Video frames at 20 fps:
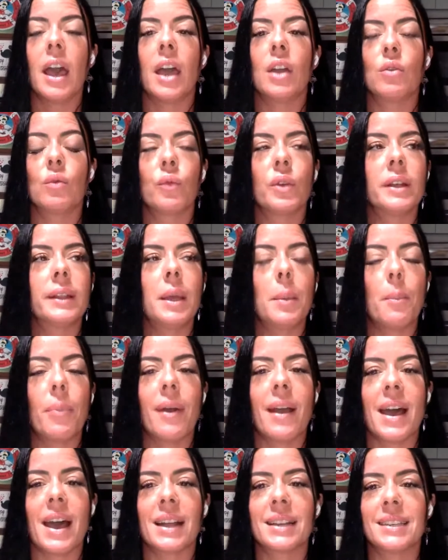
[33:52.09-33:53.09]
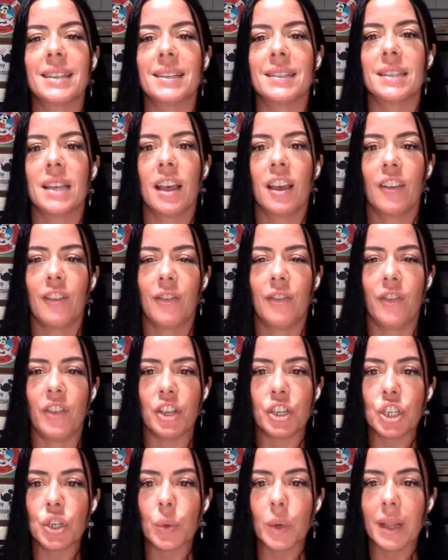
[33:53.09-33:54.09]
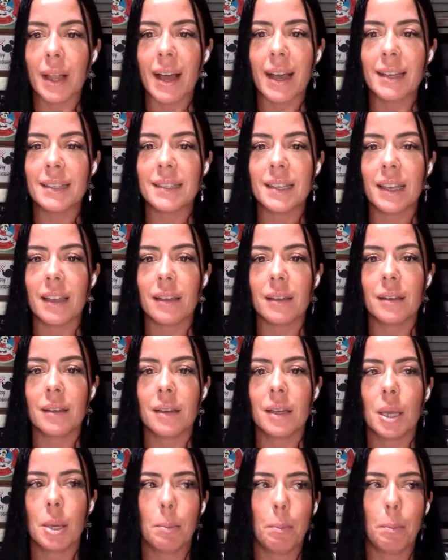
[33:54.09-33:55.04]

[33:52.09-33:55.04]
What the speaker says: and really practice visualizing